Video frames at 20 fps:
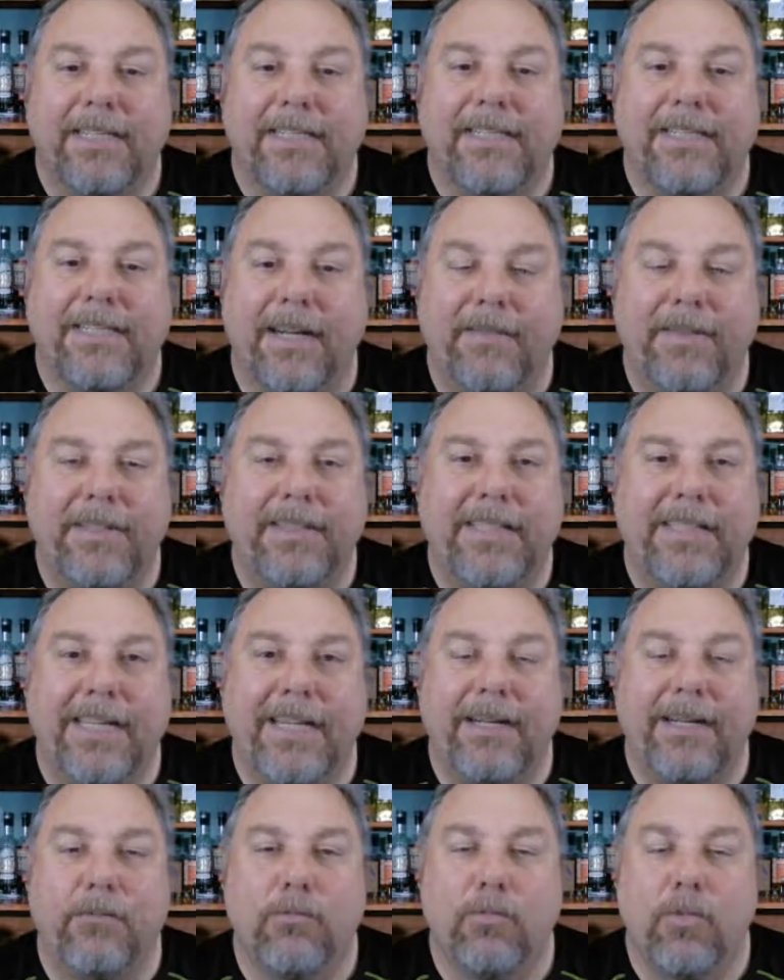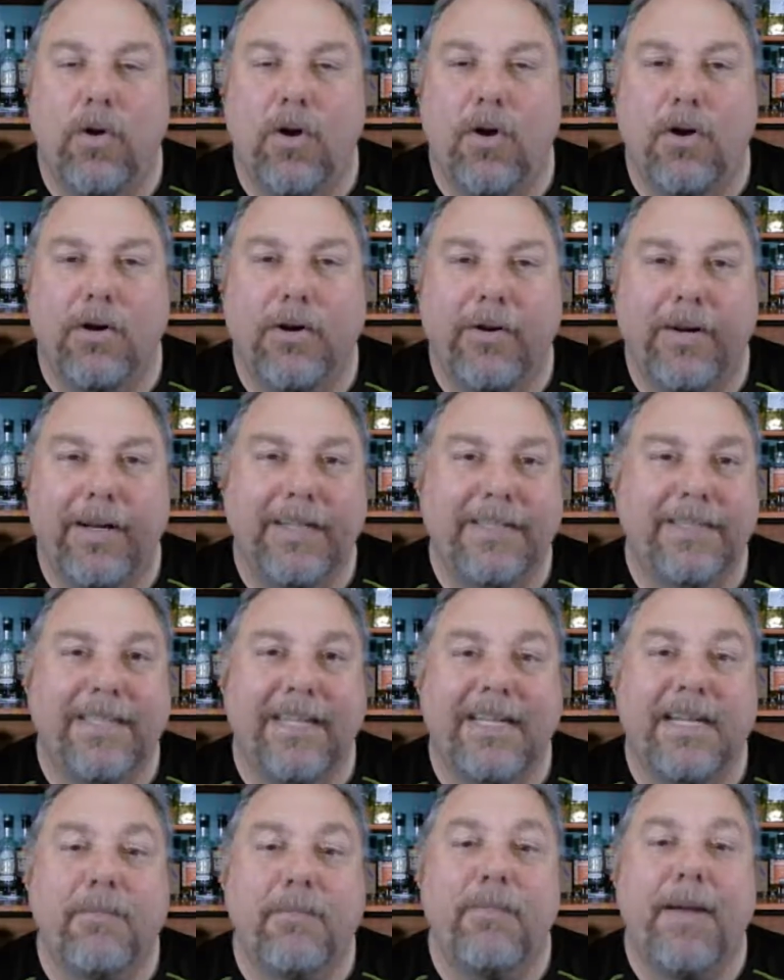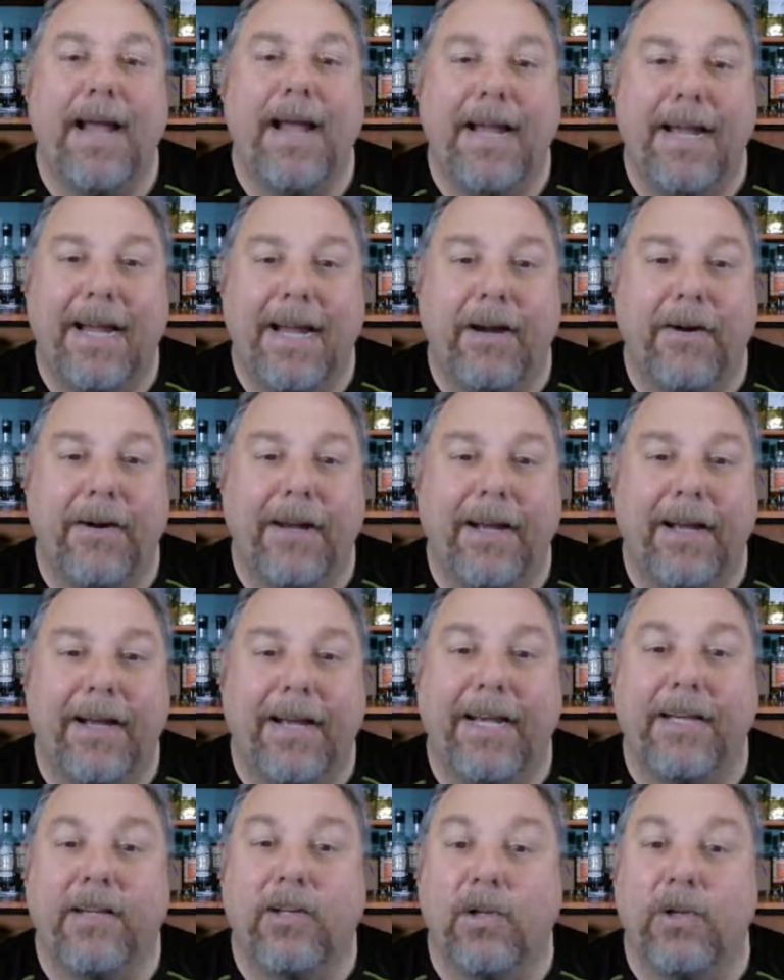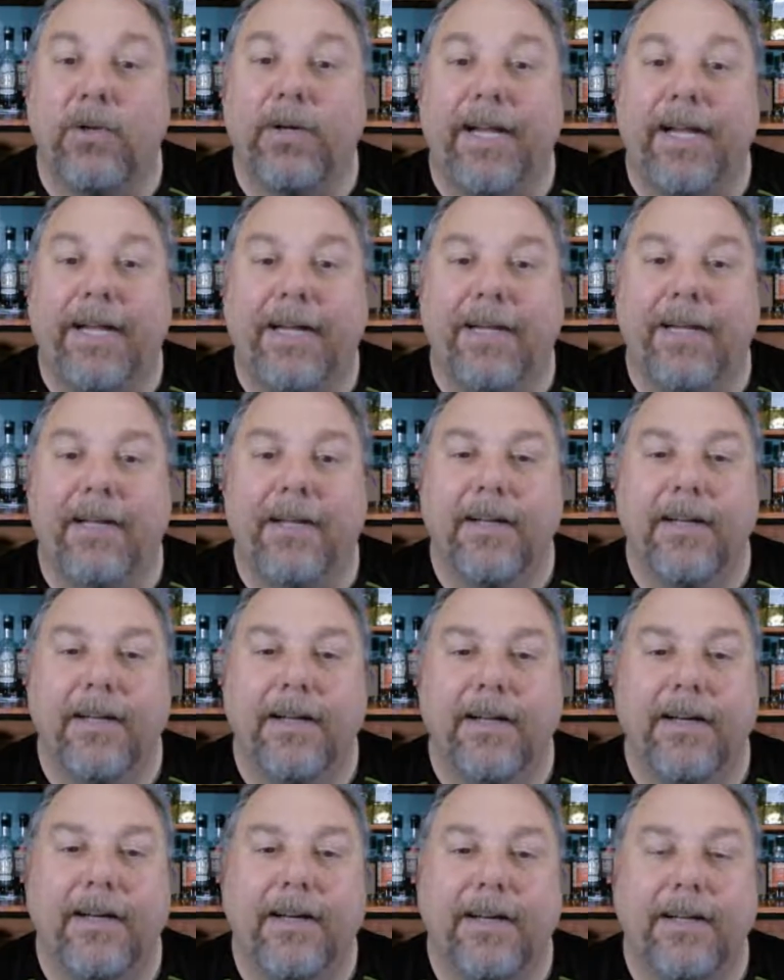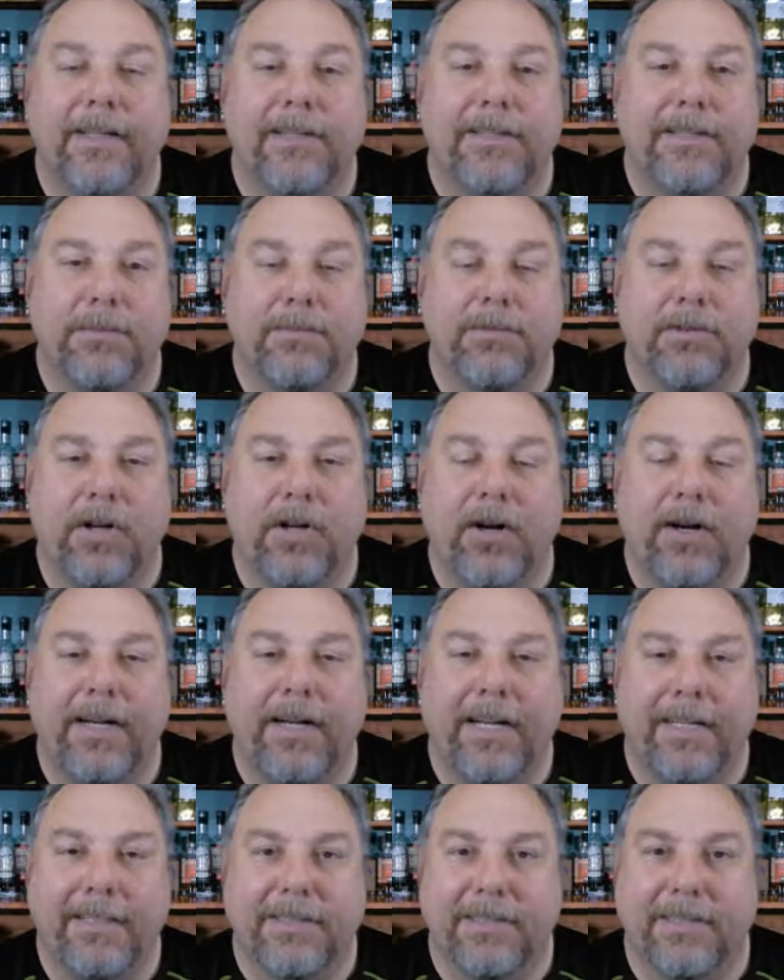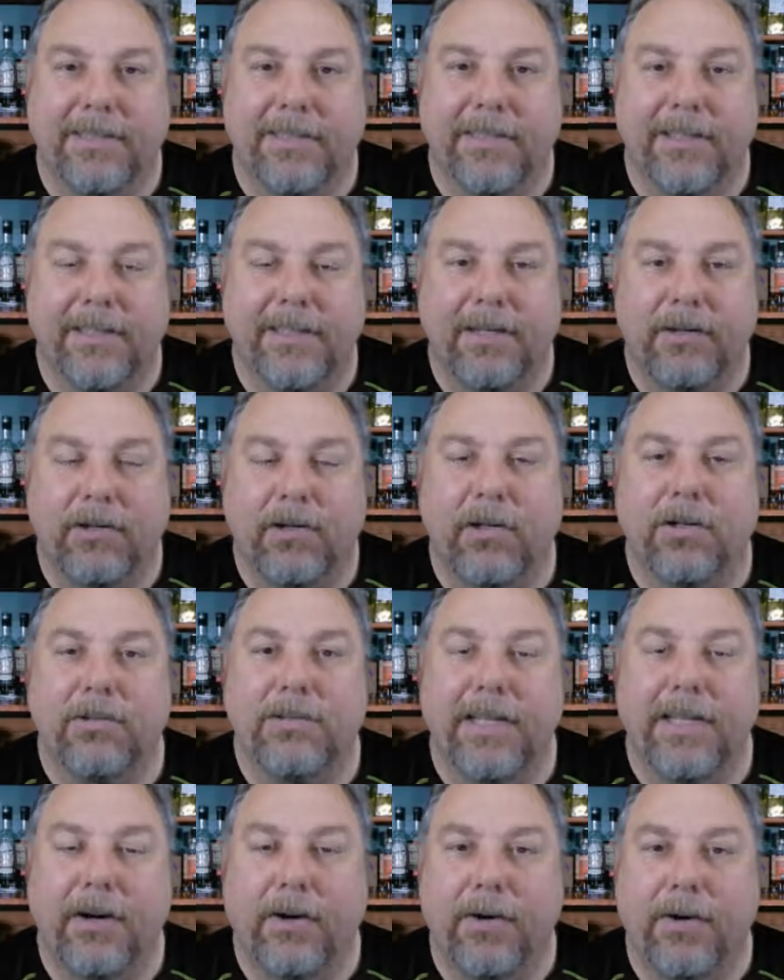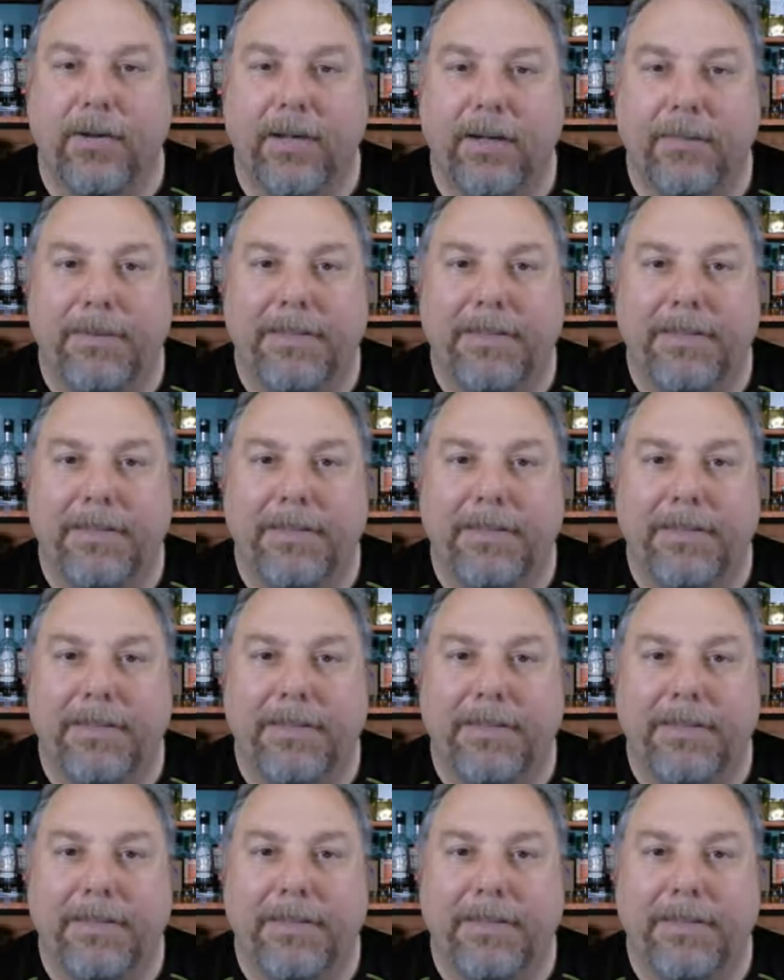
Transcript: 17 Walgreens in the Bay Area, including some Targets that are closing early.